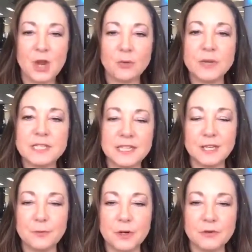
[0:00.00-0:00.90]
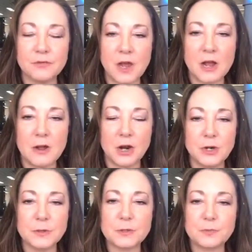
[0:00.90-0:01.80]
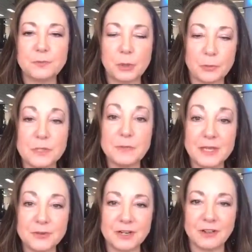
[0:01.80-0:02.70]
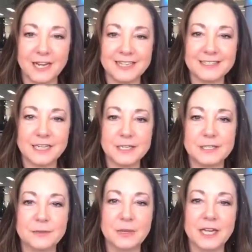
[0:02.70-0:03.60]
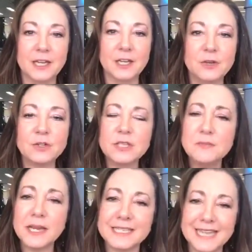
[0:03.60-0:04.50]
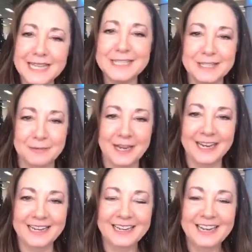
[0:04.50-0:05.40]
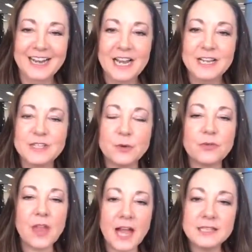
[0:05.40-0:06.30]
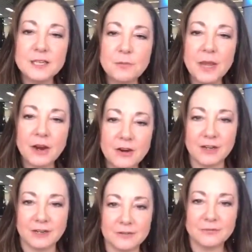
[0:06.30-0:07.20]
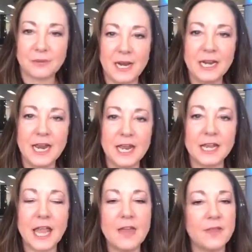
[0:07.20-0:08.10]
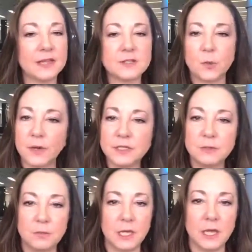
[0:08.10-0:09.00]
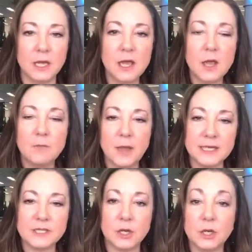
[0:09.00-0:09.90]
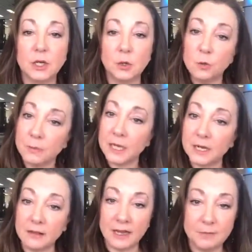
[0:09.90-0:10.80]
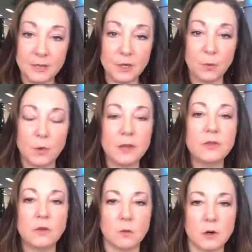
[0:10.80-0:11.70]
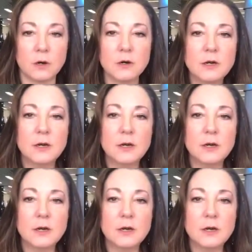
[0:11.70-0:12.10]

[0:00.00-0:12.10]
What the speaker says: Recently, one of our newest Purpose Mastery clients said to me, you just make sense to me. So that's imperative, right? And again, that's going to be based on you being in alignment with your